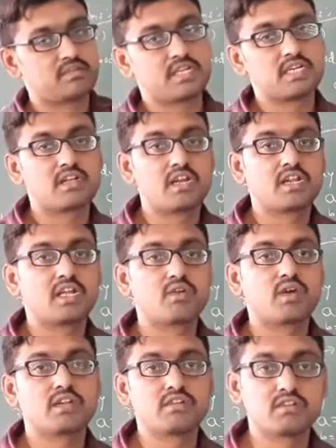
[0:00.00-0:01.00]
Next later
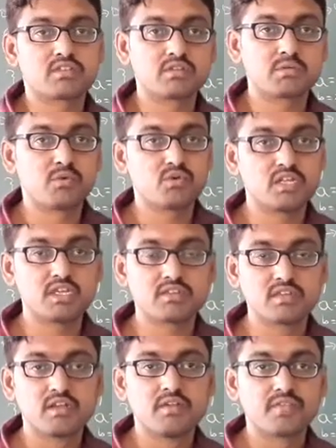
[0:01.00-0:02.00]
you can discuss about this.
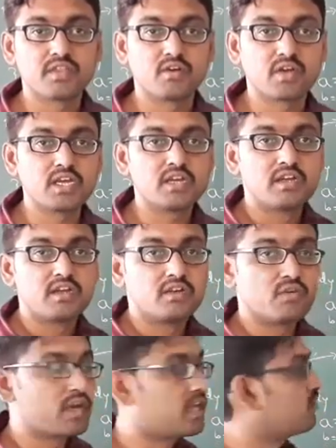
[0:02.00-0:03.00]
Okay, you can